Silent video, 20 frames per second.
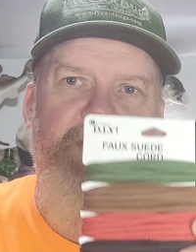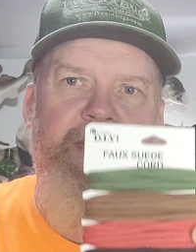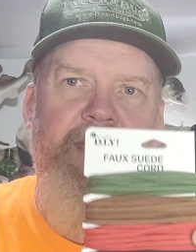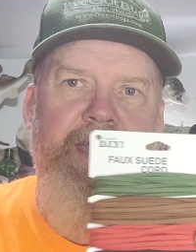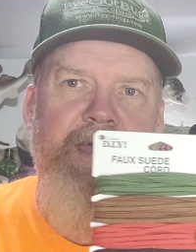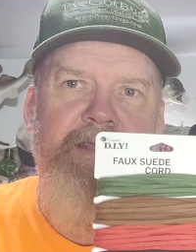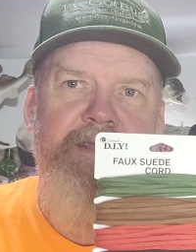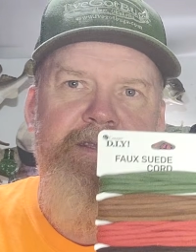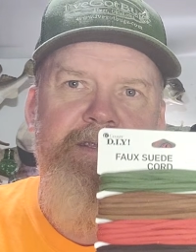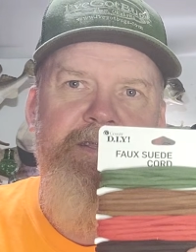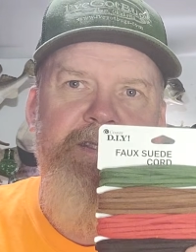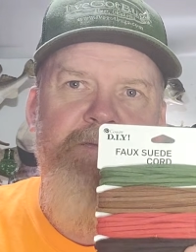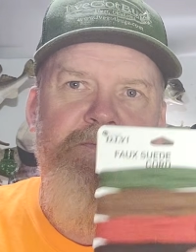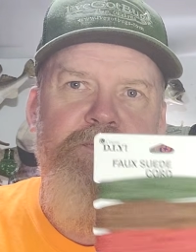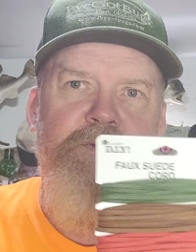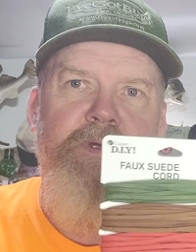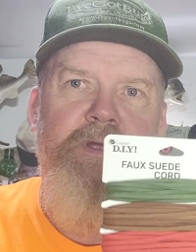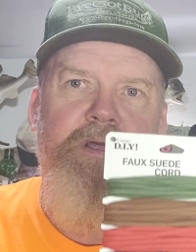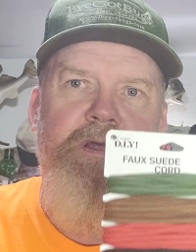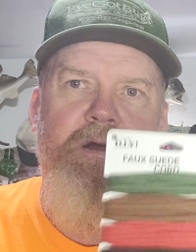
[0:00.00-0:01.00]
they had
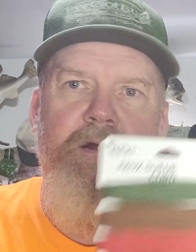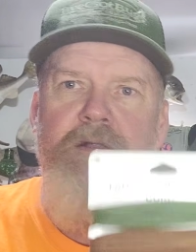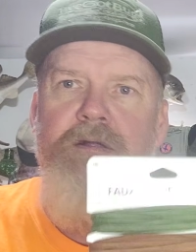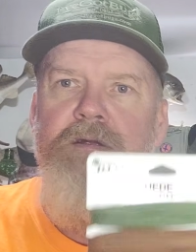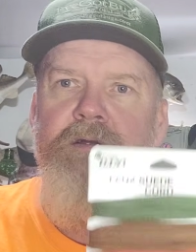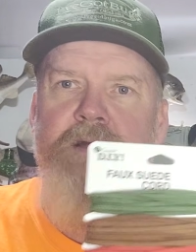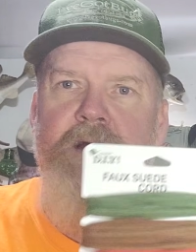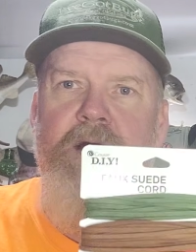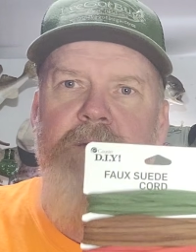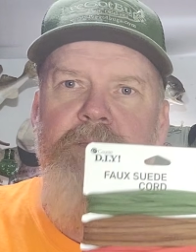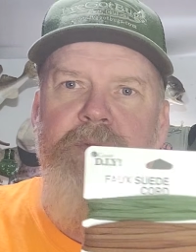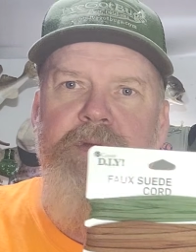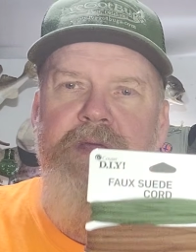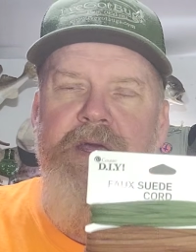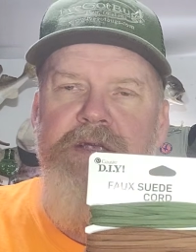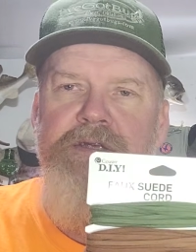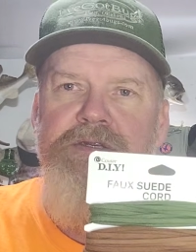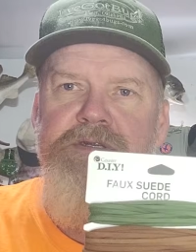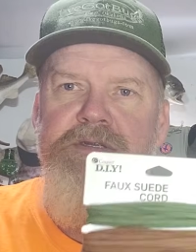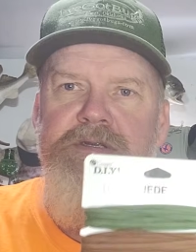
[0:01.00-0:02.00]
different color
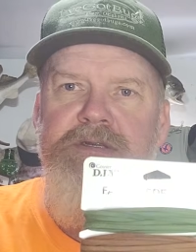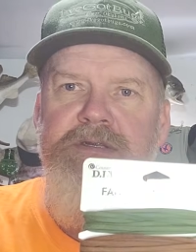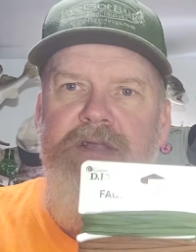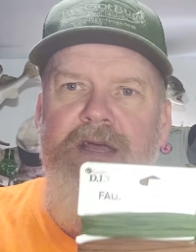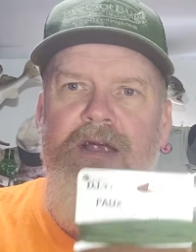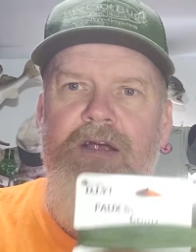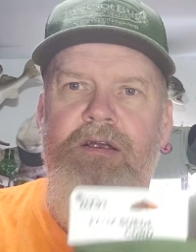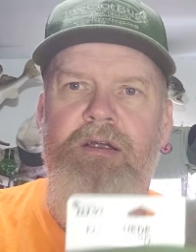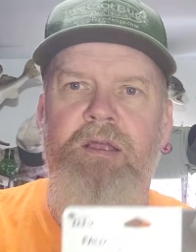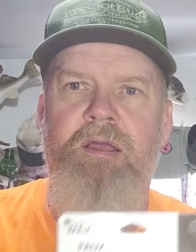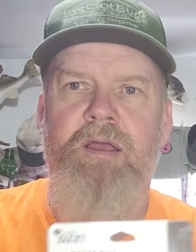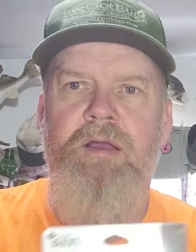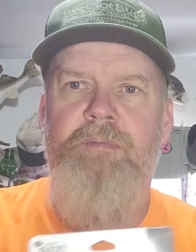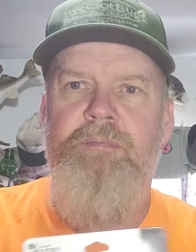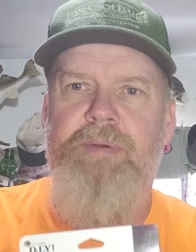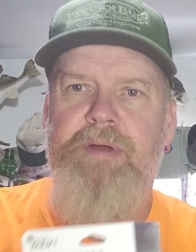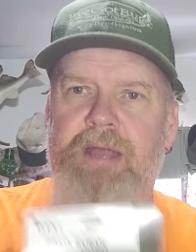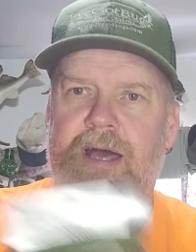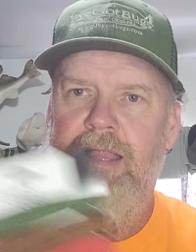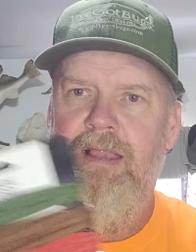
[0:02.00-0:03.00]
combinations there,
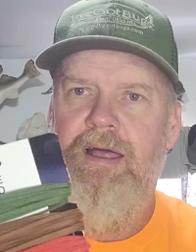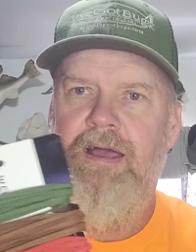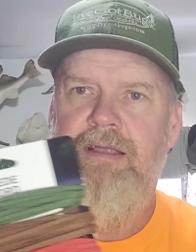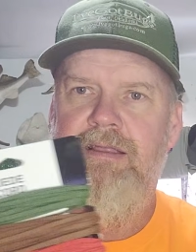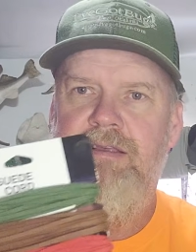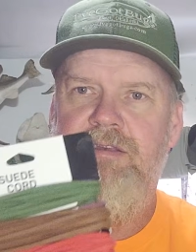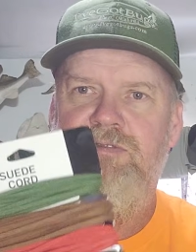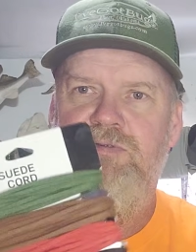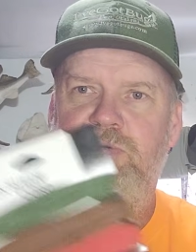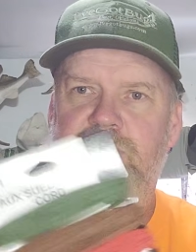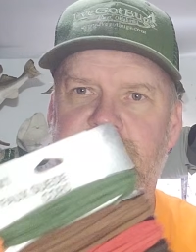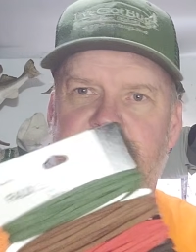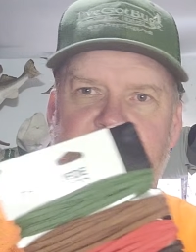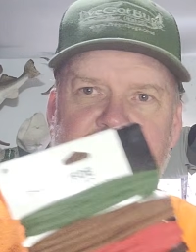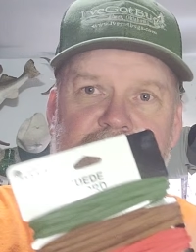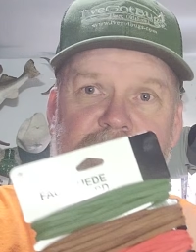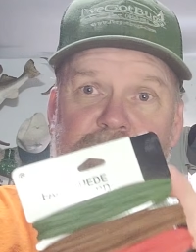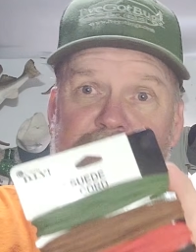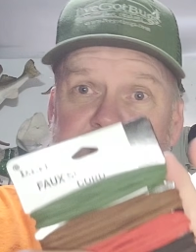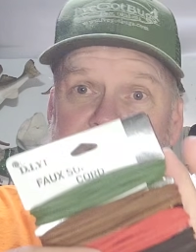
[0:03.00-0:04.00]
but I like this one.
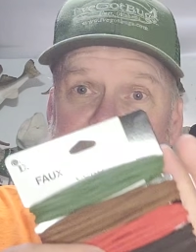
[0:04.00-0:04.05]
These are